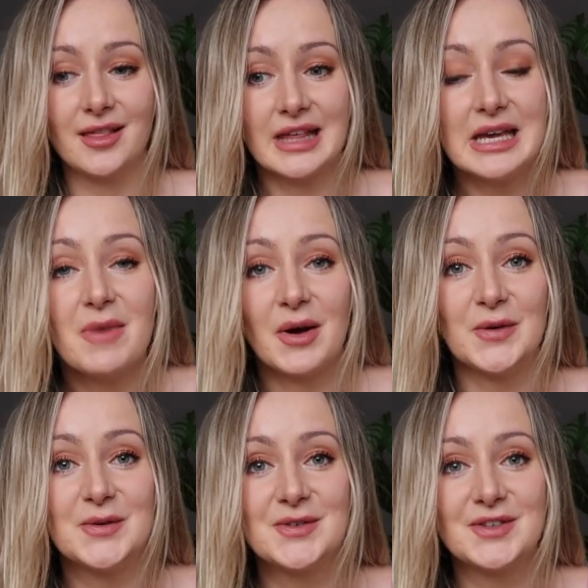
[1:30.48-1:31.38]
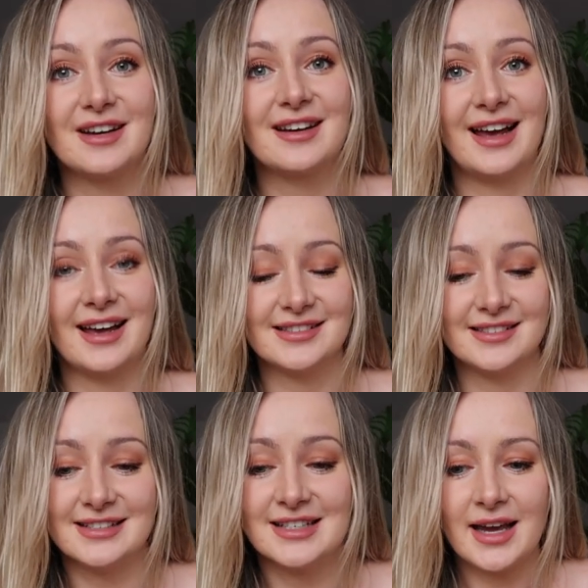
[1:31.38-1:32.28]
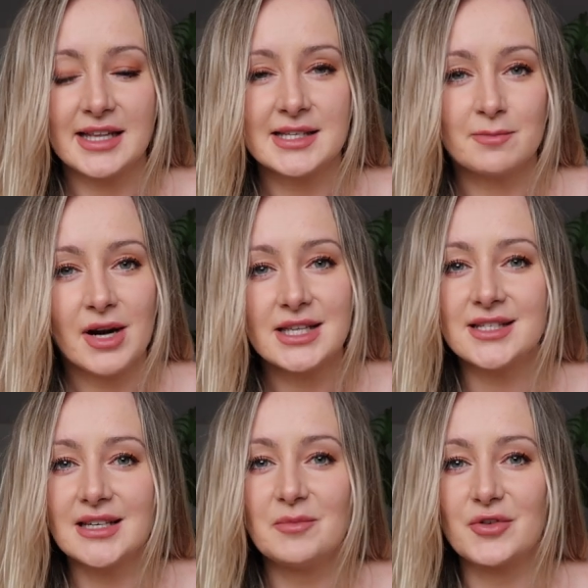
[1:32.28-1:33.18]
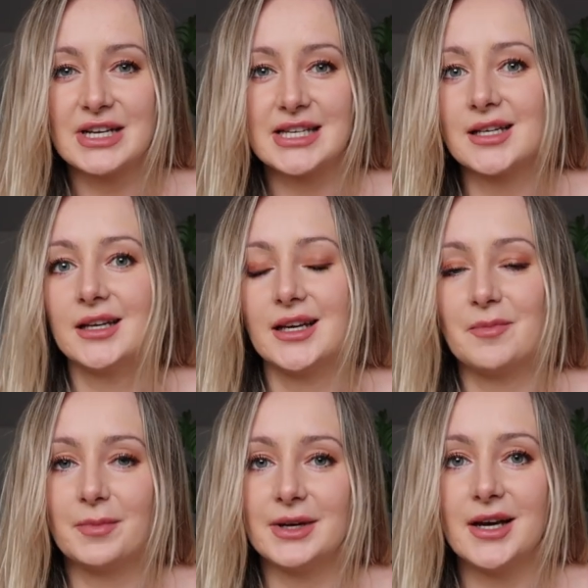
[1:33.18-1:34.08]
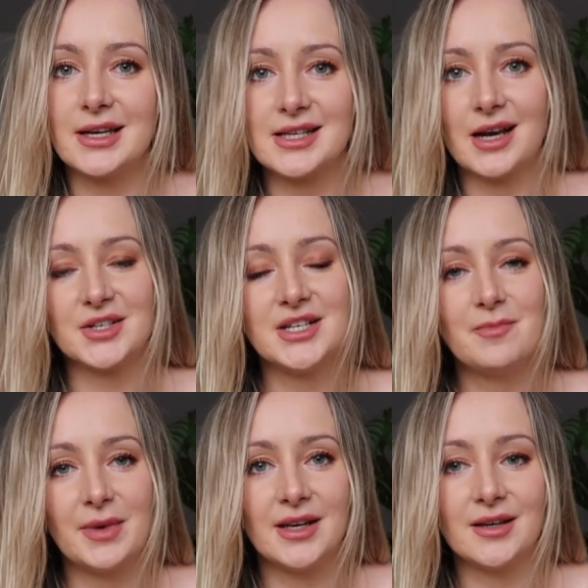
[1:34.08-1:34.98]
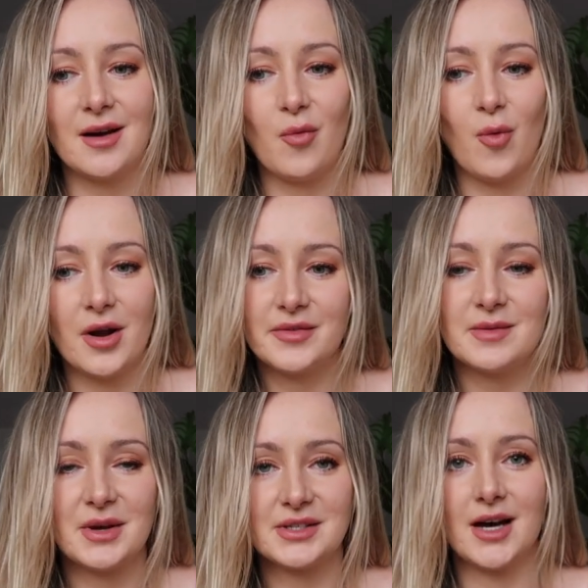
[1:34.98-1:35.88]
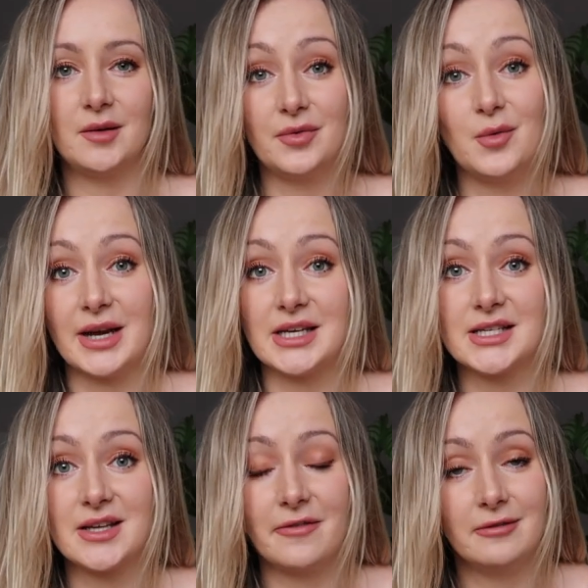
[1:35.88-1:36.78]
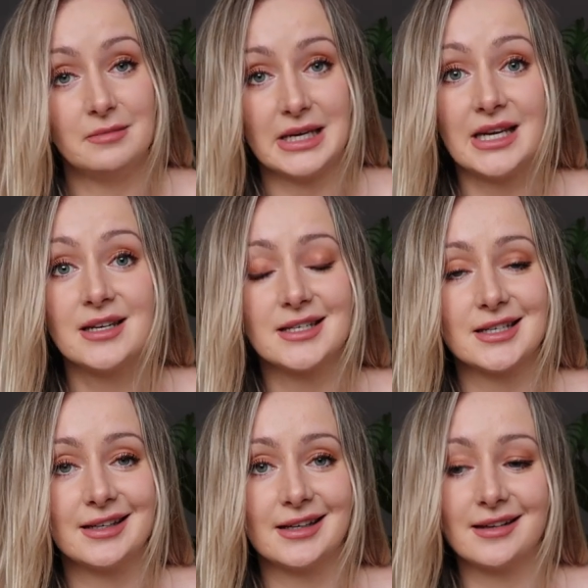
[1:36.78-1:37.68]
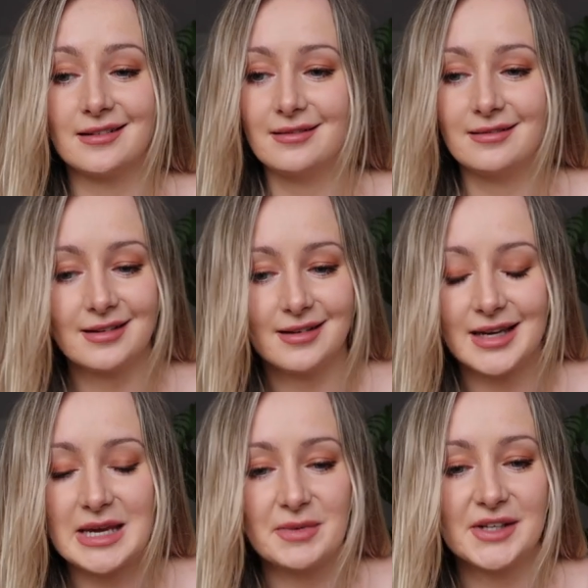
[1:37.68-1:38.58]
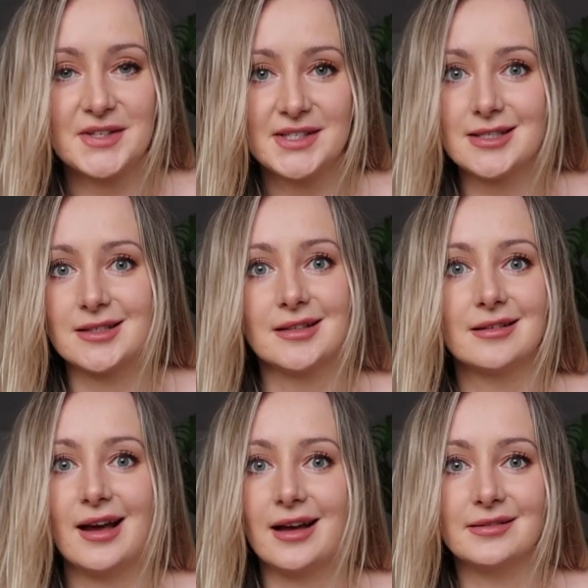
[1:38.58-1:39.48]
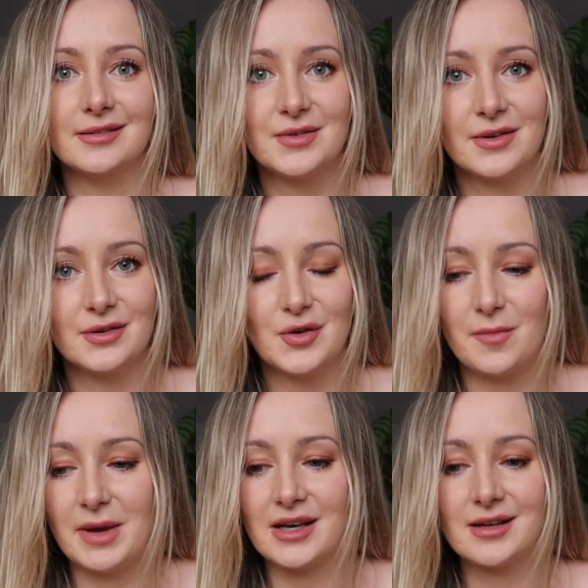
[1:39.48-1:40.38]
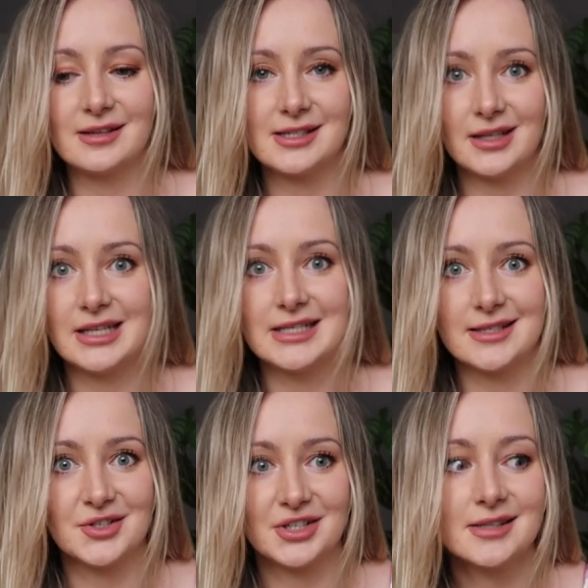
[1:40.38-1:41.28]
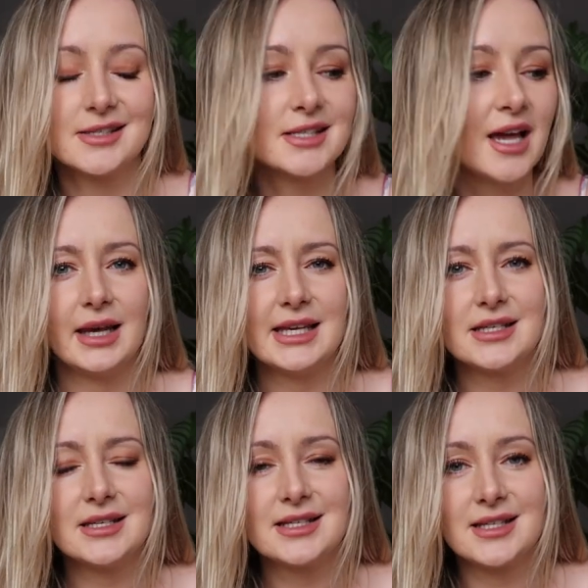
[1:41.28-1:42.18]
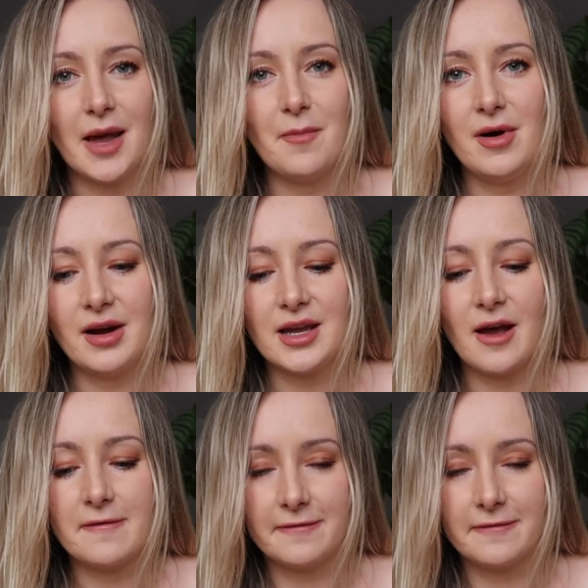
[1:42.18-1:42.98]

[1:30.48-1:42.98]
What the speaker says: the most, and it might seem really silly, but it's actually been one of the most helpful ways for me to keep consistent and not make silly decisions, is to set my